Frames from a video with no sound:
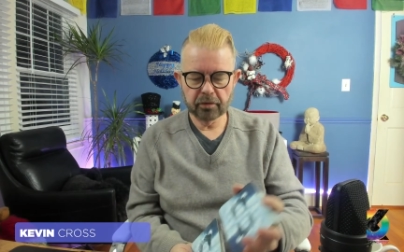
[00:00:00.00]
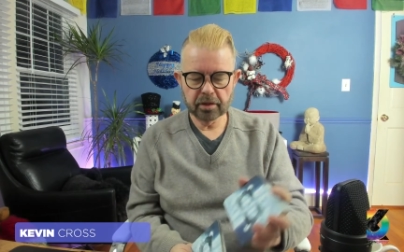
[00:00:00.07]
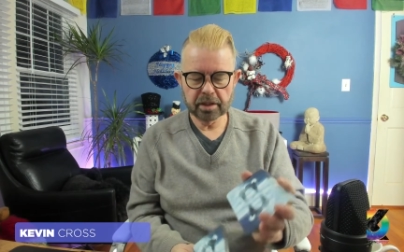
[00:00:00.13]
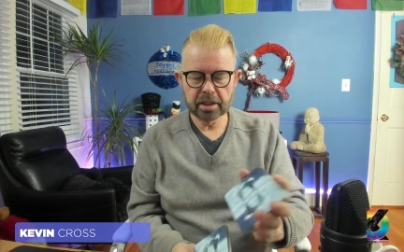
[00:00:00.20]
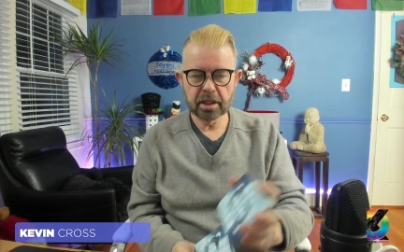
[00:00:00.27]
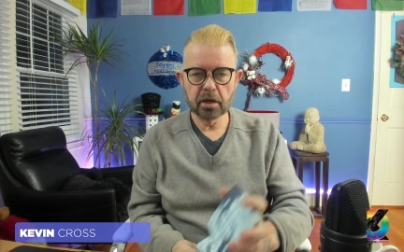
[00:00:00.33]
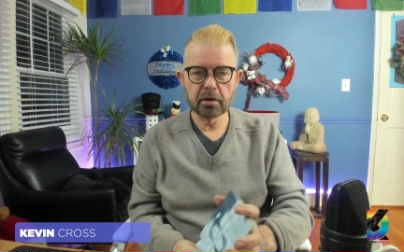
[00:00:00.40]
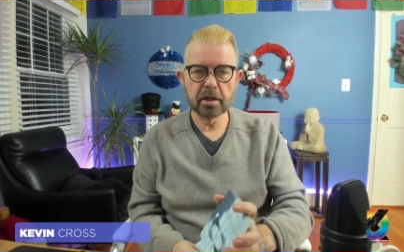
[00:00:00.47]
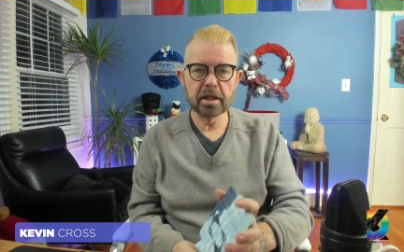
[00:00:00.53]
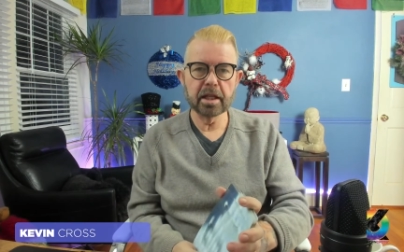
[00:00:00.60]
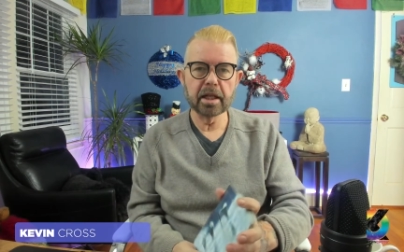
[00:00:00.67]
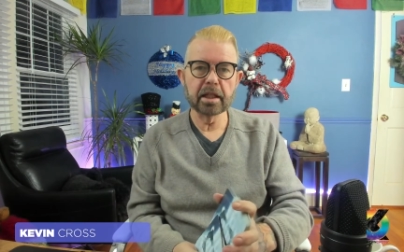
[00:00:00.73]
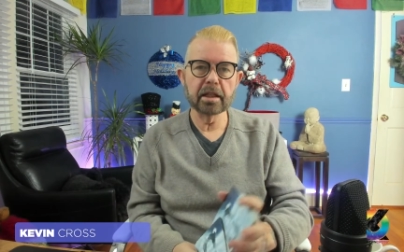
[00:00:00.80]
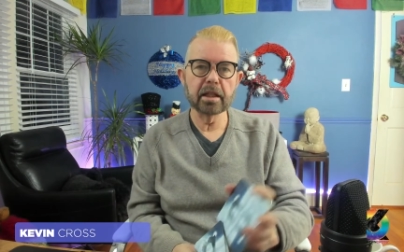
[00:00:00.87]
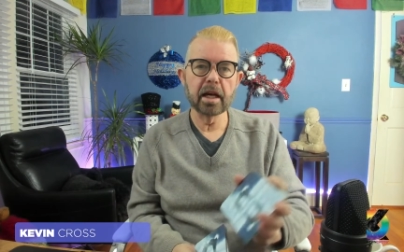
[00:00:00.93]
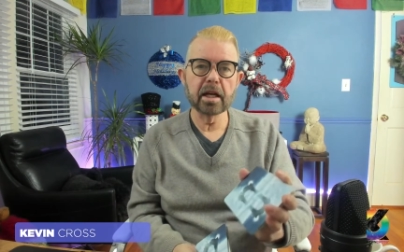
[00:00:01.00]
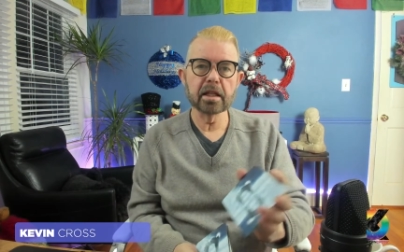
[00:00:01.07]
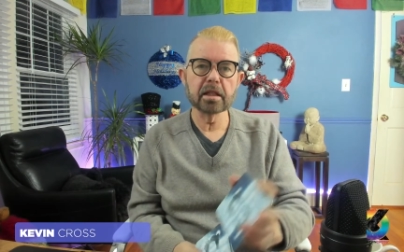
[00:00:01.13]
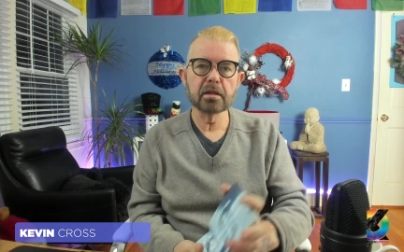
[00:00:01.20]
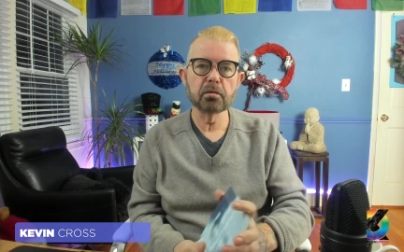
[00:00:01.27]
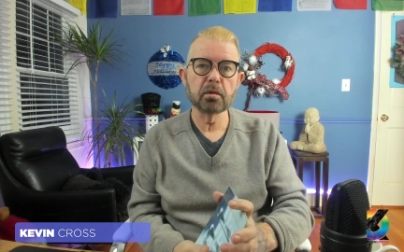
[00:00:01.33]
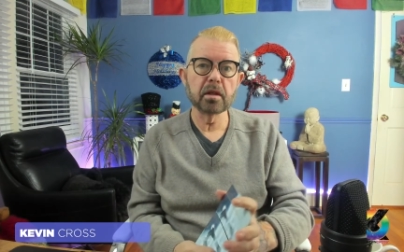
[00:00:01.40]
It's the only thing that
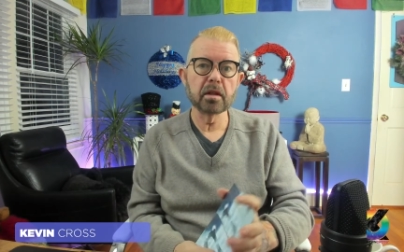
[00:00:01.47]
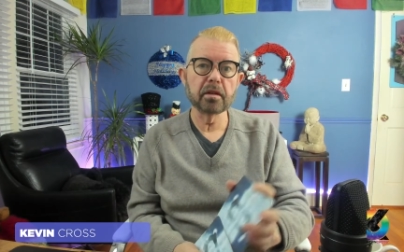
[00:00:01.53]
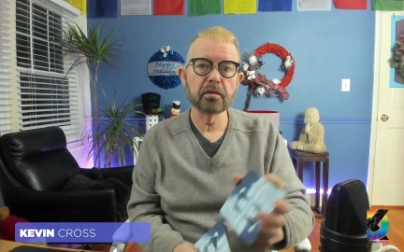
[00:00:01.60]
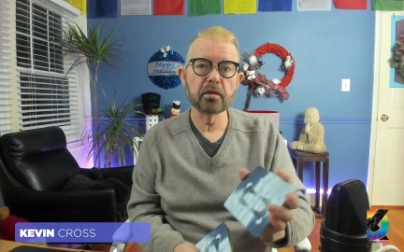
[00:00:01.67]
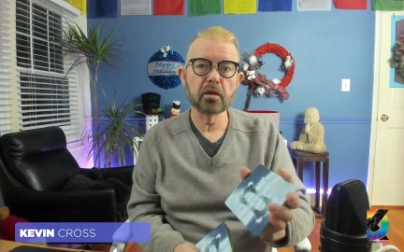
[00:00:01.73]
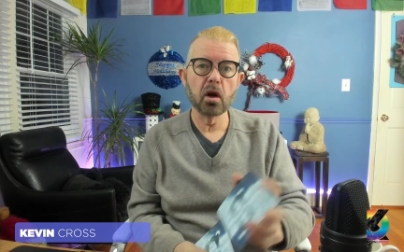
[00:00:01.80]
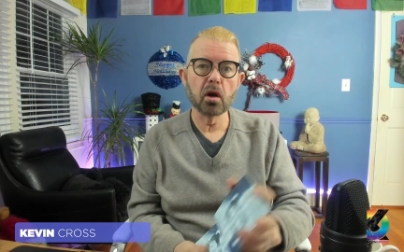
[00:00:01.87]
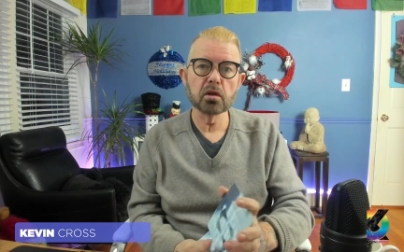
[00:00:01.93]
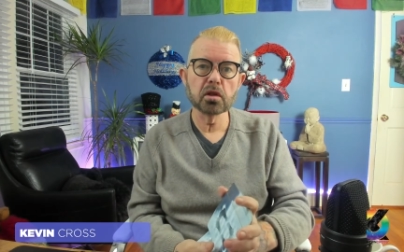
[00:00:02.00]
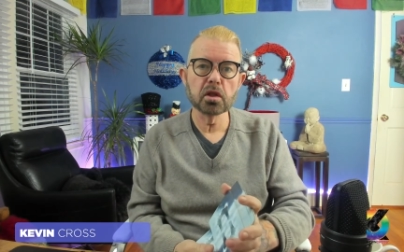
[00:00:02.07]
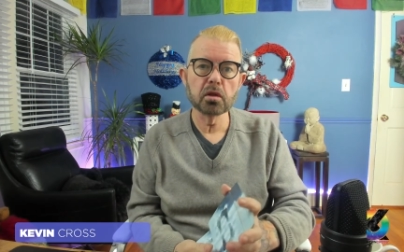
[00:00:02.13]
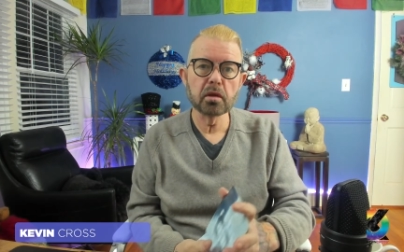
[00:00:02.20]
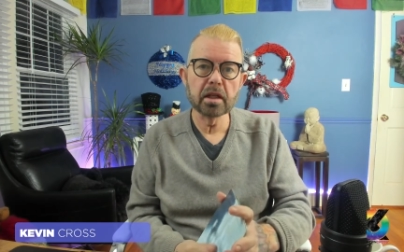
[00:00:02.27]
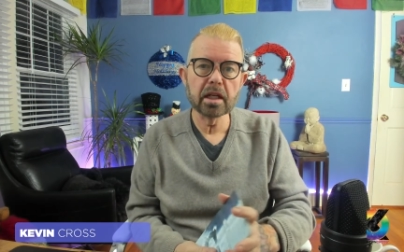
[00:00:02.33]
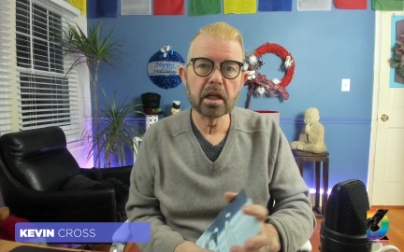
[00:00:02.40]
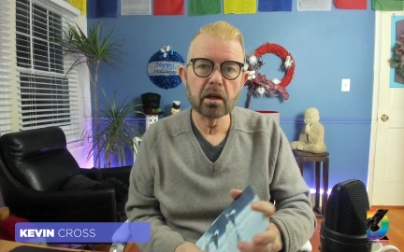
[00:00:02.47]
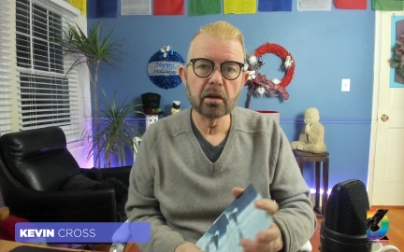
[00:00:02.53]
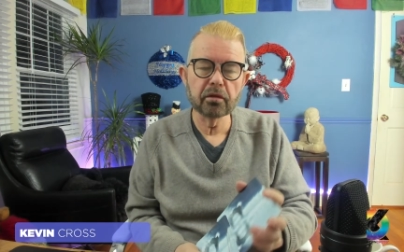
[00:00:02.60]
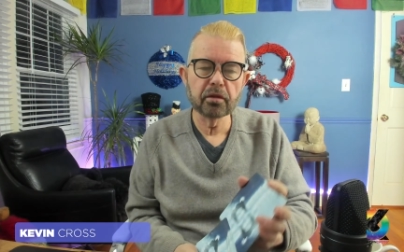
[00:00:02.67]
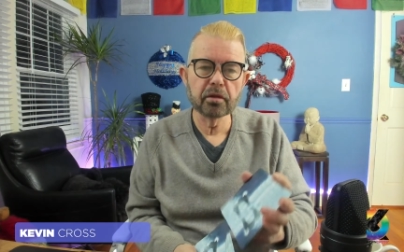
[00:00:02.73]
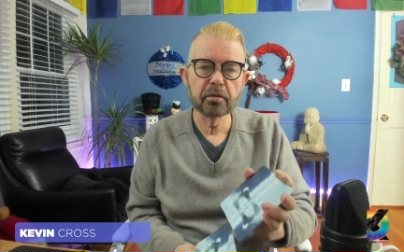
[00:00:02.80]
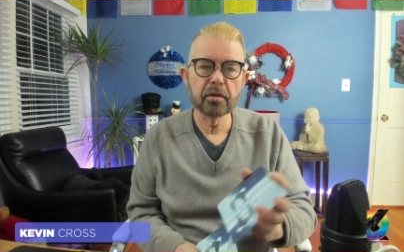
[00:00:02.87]
we've got too little of.
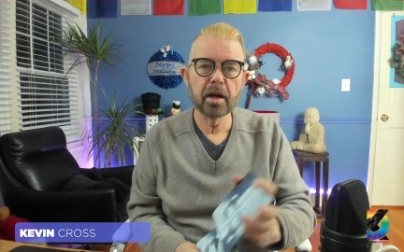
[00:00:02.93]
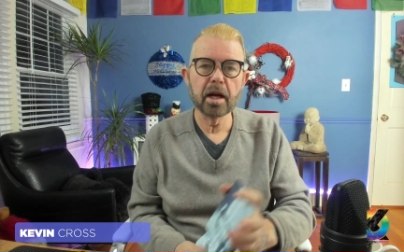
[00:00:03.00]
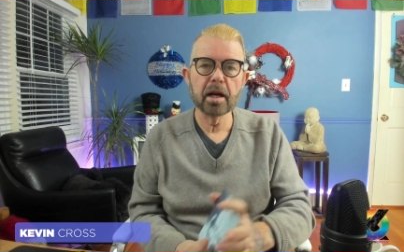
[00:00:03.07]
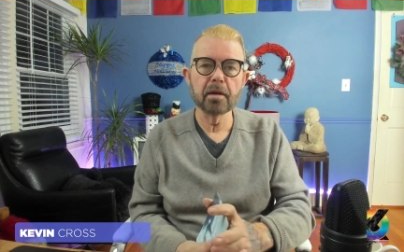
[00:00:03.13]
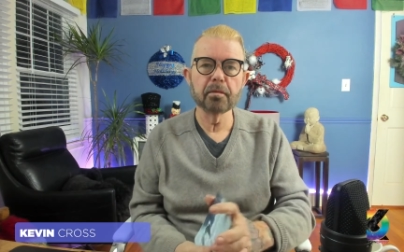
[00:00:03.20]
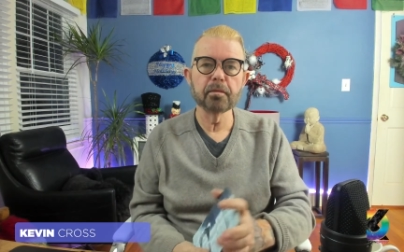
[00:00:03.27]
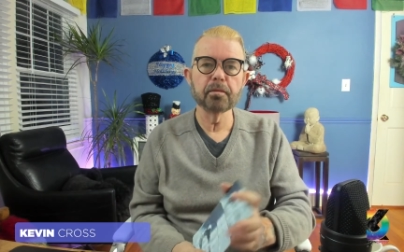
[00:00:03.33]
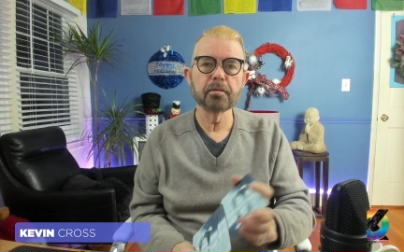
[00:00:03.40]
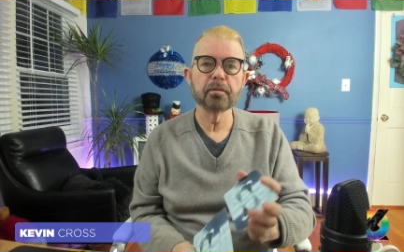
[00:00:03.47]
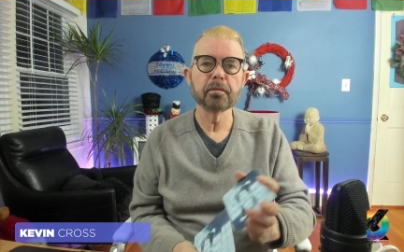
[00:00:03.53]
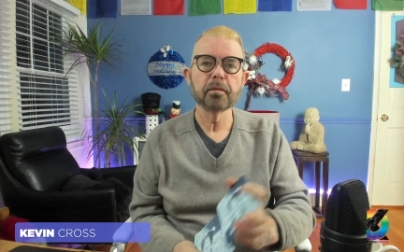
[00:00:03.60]
Um,